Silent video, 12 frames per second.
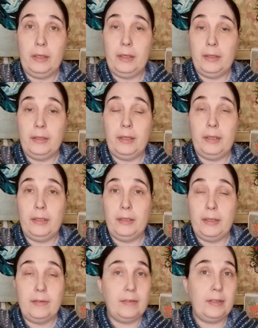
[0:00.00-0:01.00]
and then
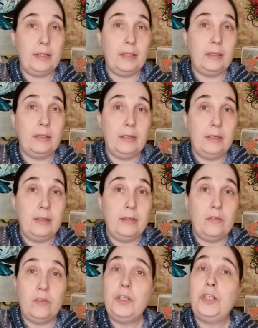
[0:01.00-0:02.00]
I sit and
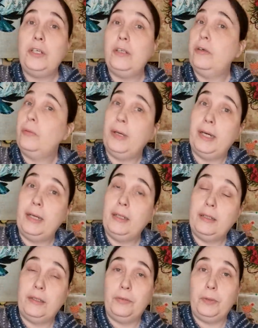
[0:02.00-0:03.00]
stitch a little
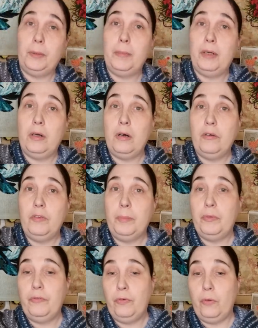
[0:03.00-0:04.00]
while and drink my coffee
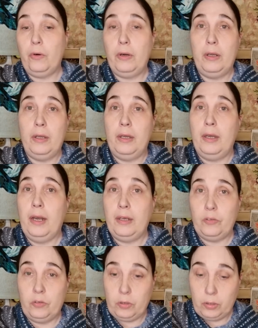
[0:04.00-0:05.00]
before I
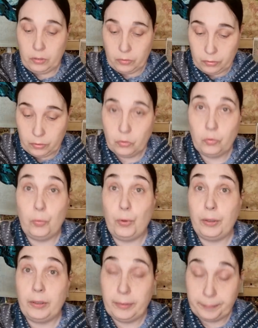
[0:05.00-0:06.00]
start to
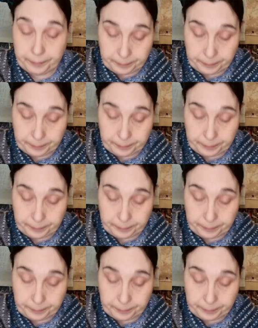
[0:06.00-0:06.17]
work.